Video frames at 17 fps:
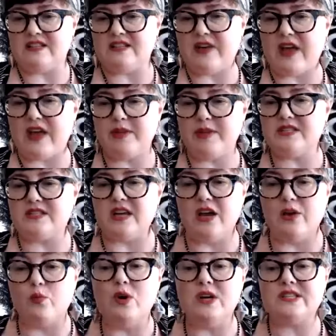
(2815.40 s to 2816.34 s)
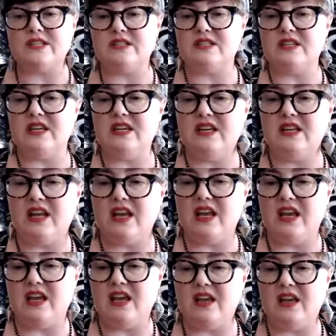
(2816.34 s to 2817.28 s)
fabulous i wasn't in
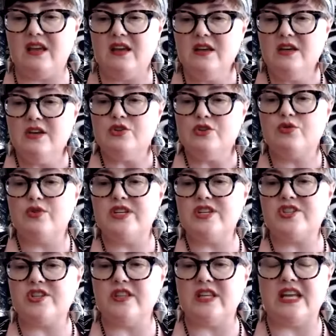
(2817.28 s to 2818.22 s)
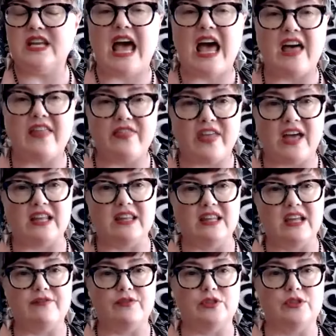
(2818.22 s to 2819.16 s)
a tradition that had that
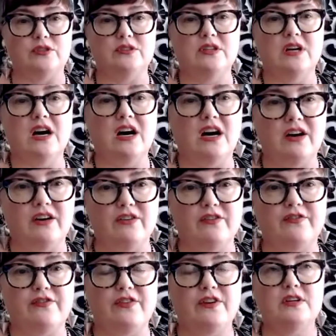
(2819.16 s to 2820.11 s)
level of